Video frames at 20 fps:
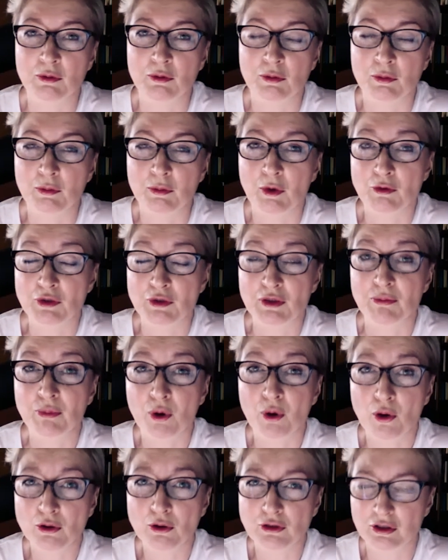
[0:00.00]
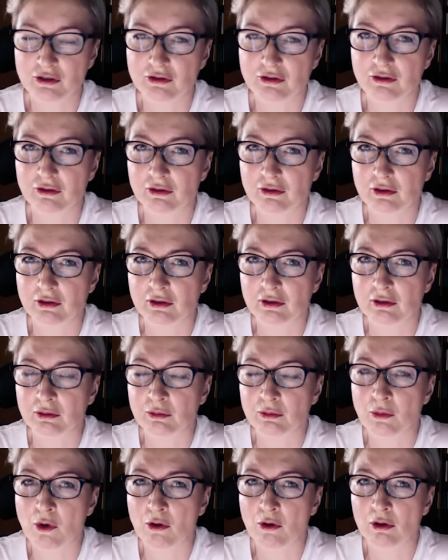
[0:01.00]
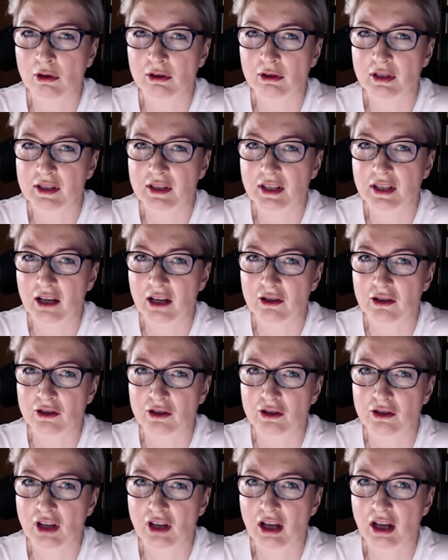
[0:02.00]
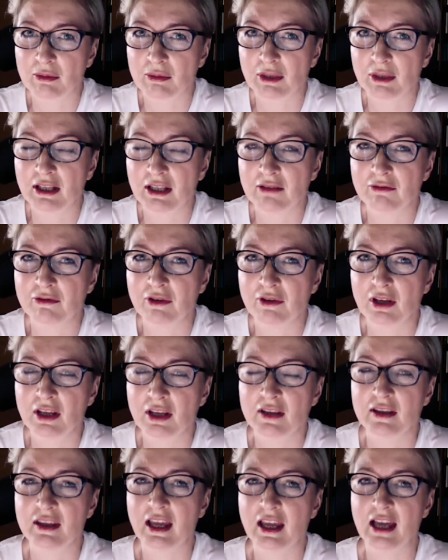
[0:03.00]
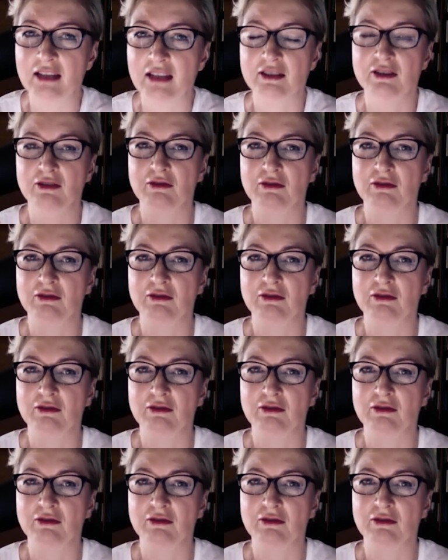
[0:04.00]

most important moral discussions, I believe that